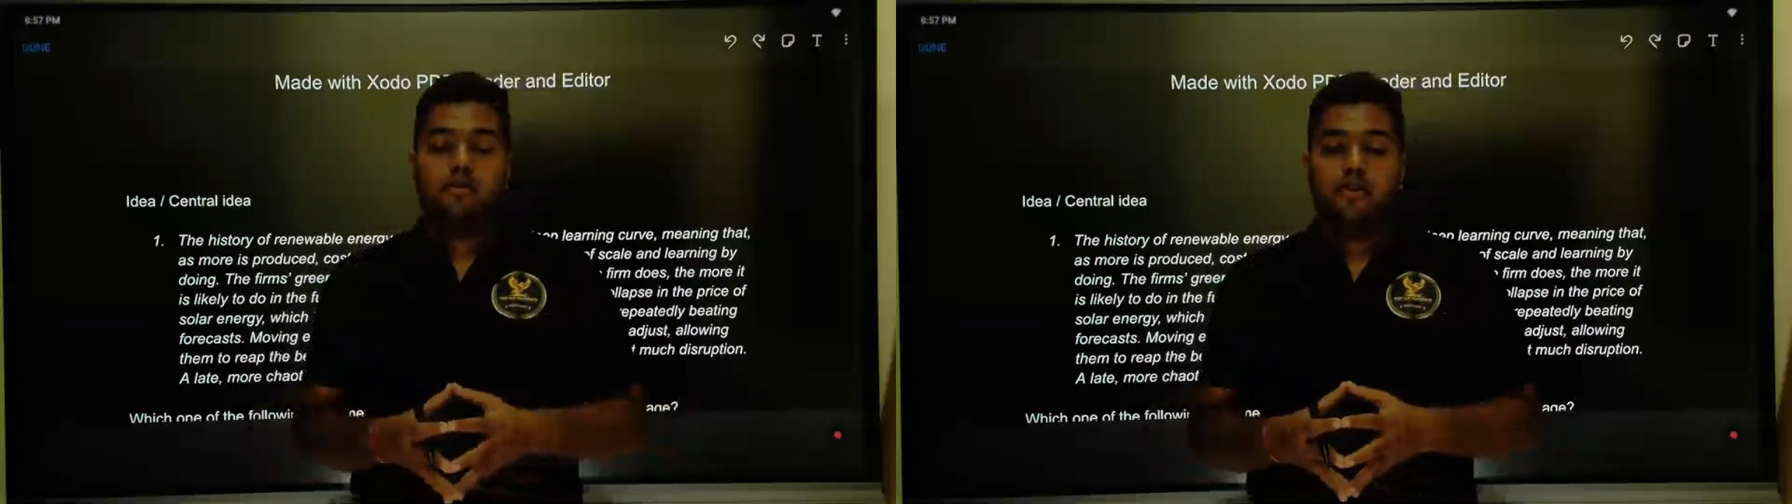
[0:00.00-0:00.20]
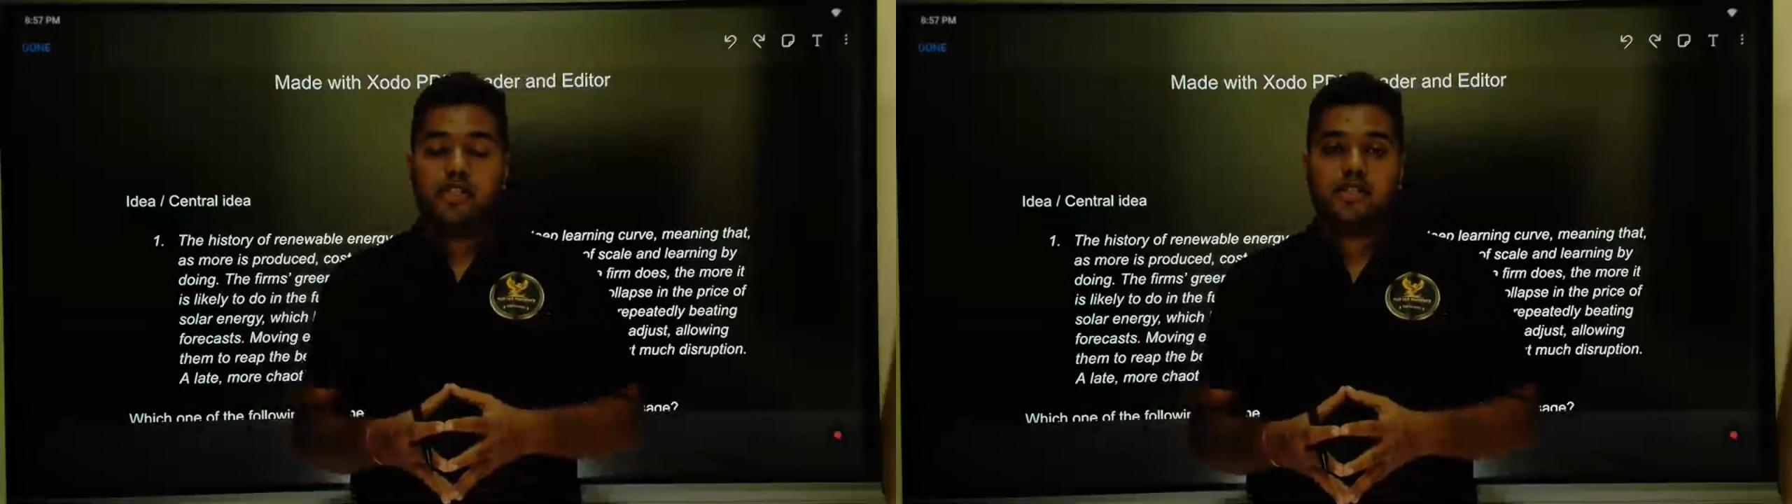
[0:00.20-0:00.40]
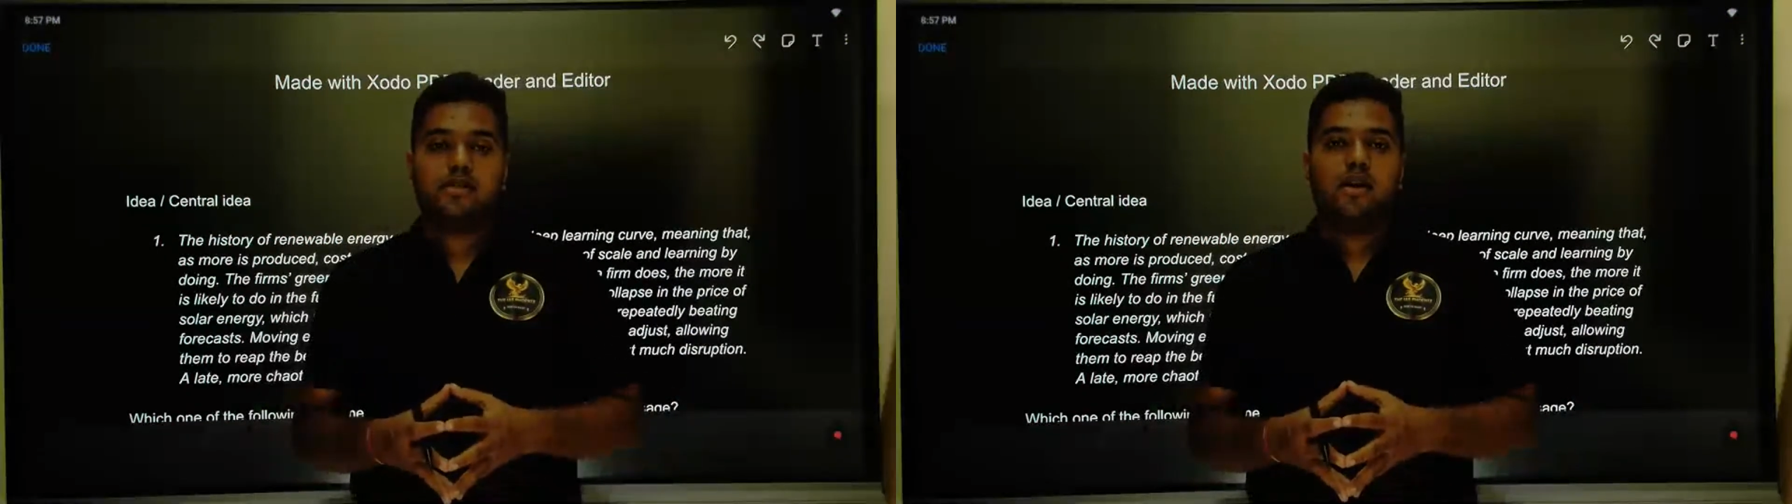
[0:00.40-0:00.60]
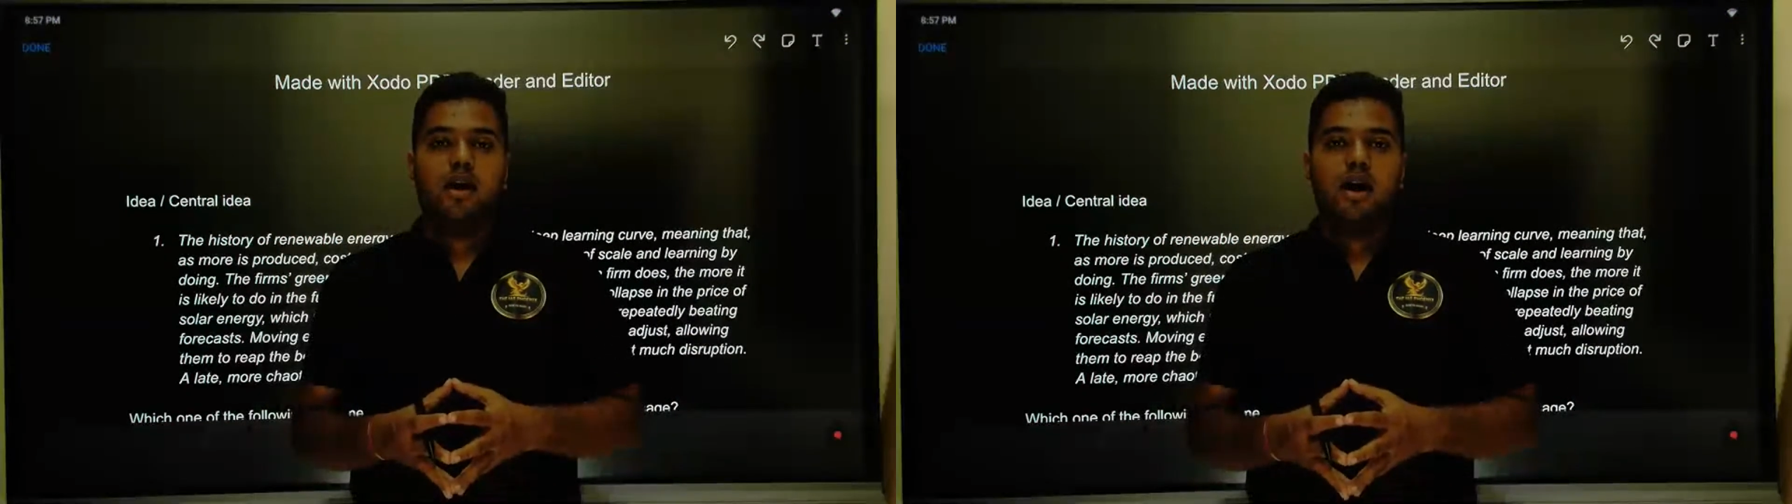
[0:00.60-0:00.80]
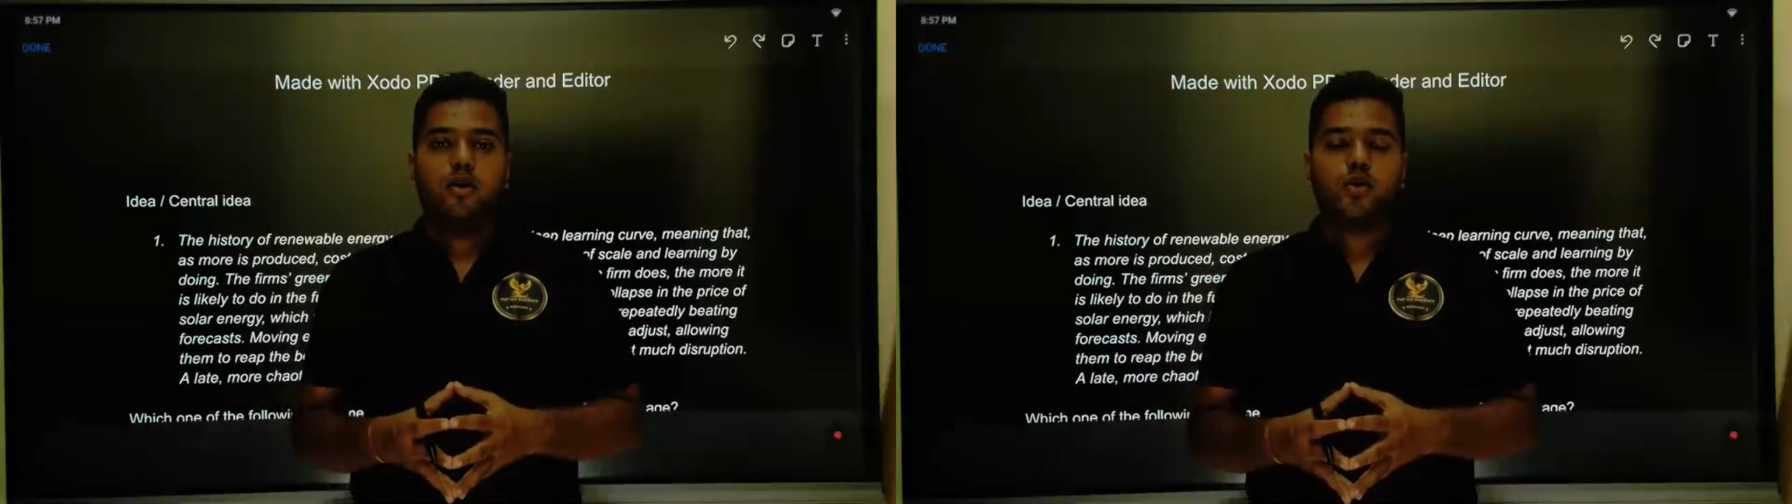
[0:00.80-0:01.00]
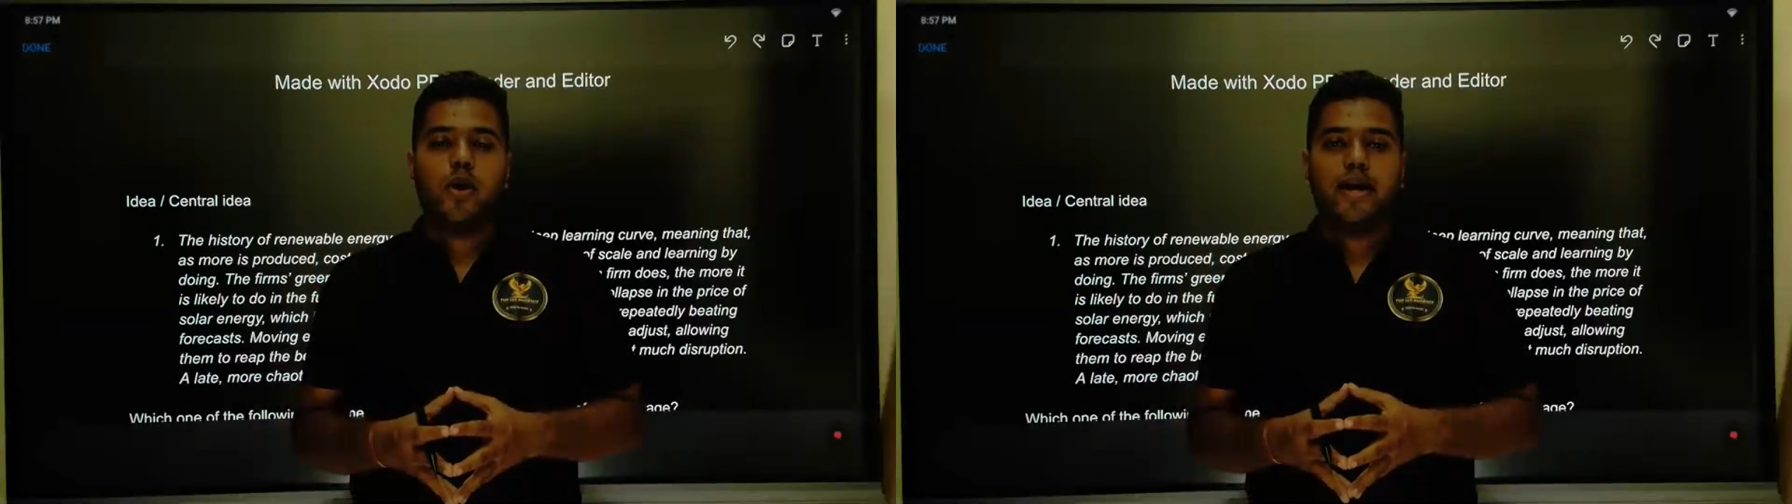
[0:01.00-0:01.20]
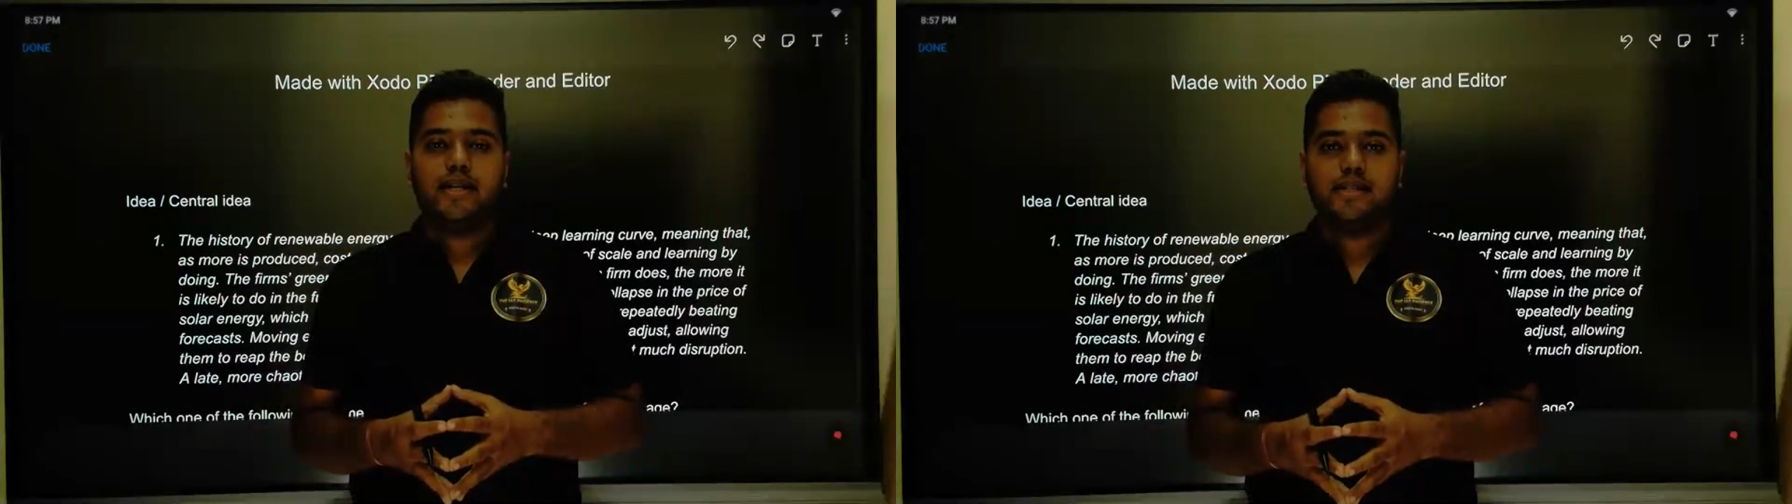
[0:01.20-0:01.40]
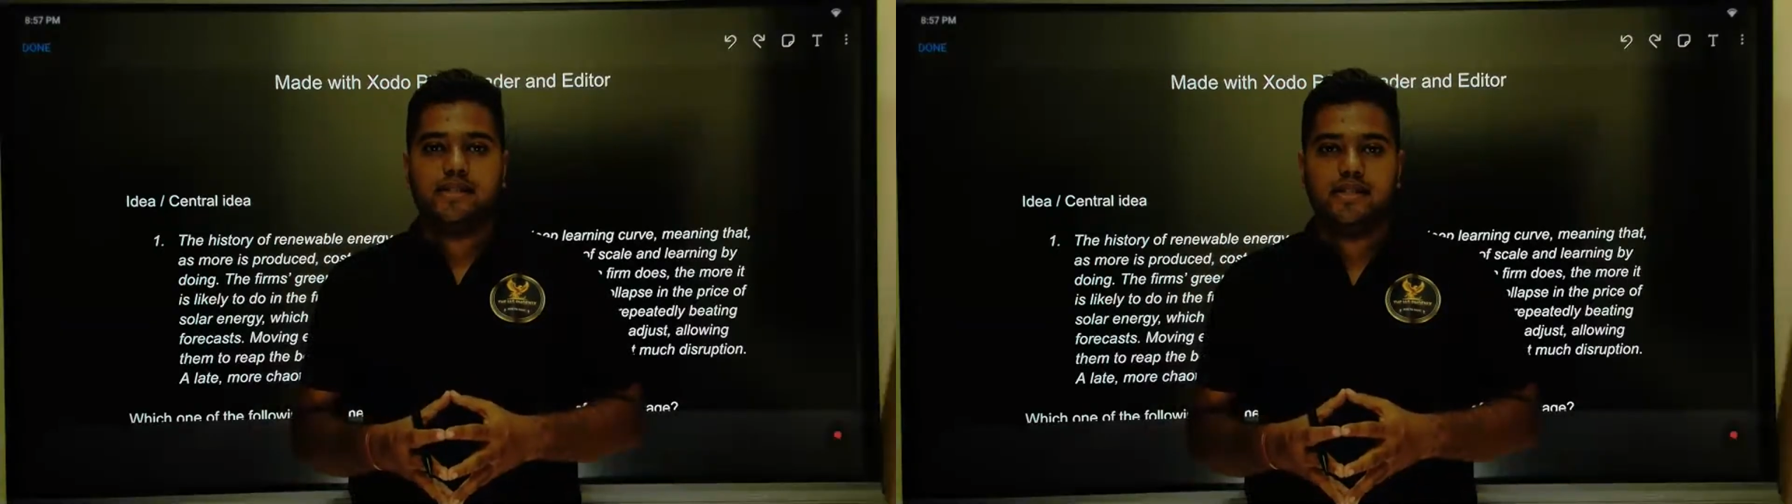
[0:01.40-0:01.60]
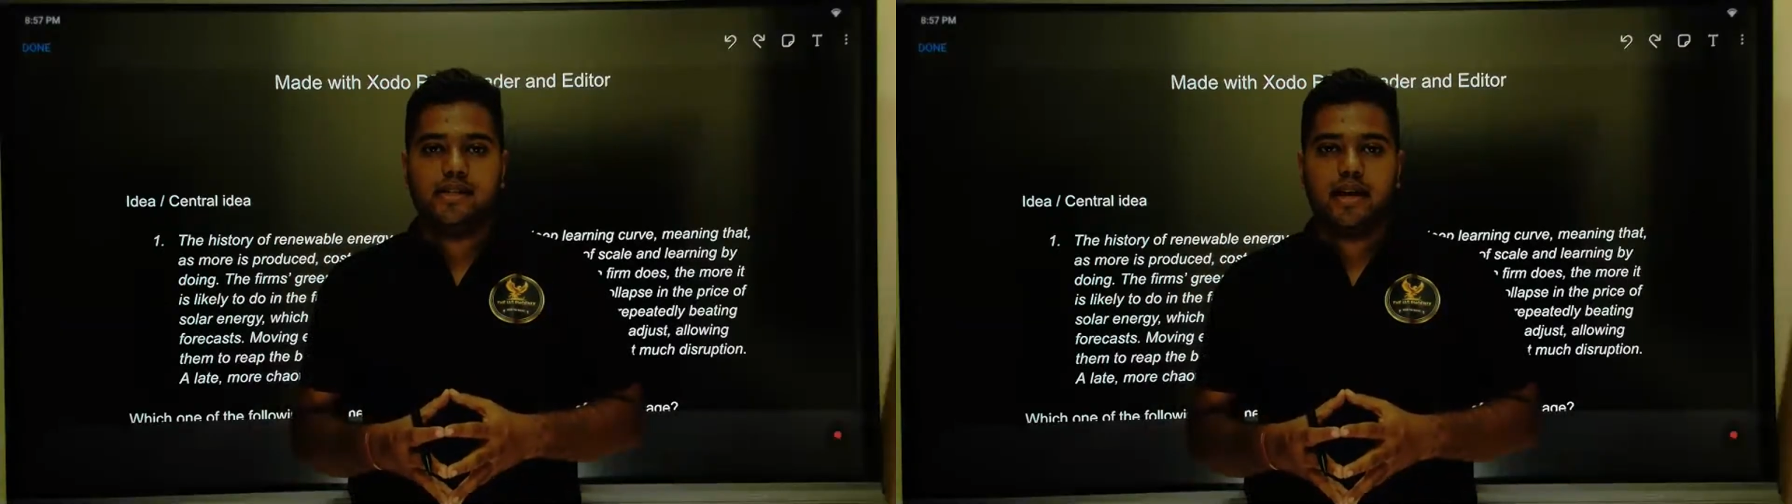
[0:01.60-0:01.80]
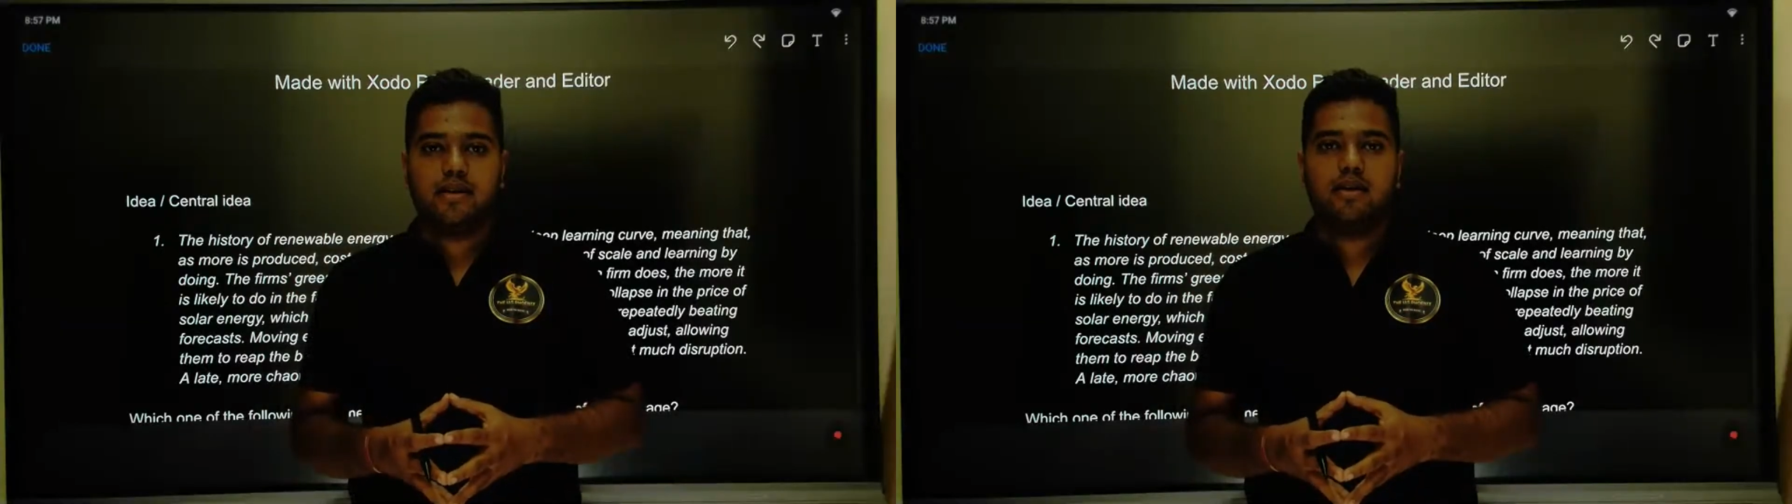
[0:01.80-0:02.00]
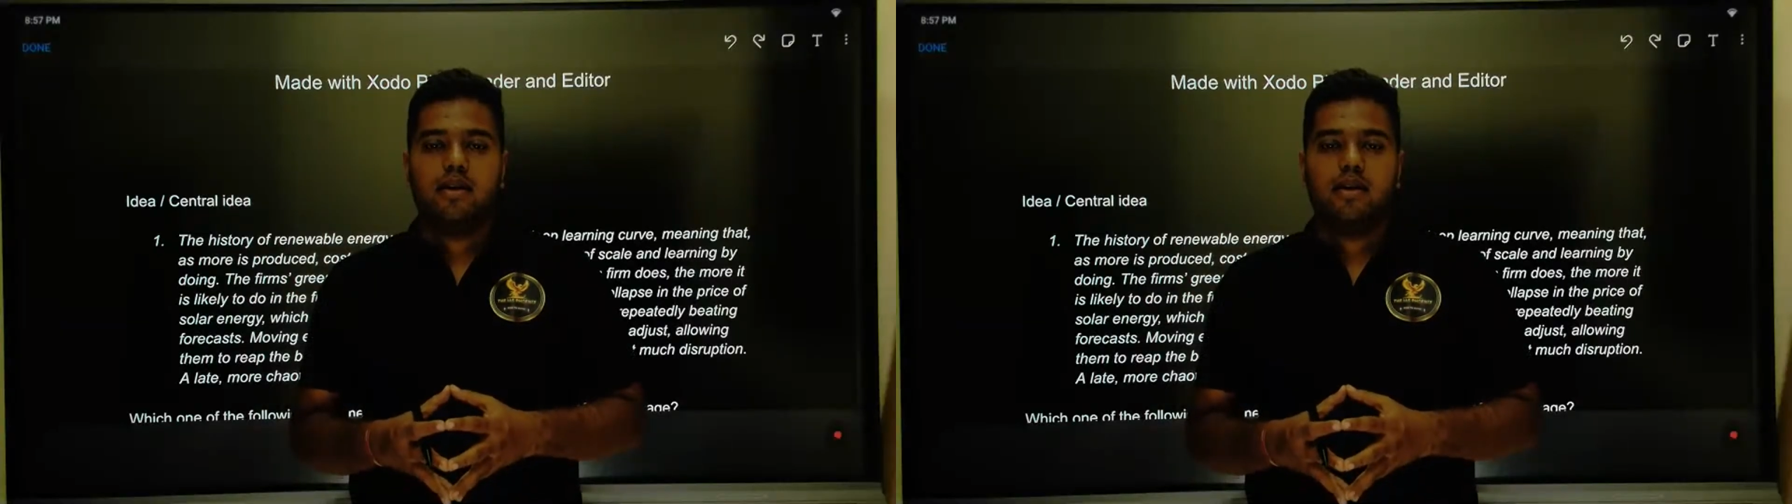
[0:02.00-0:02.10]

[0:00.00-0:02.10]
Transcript: which is how to handle CSAT,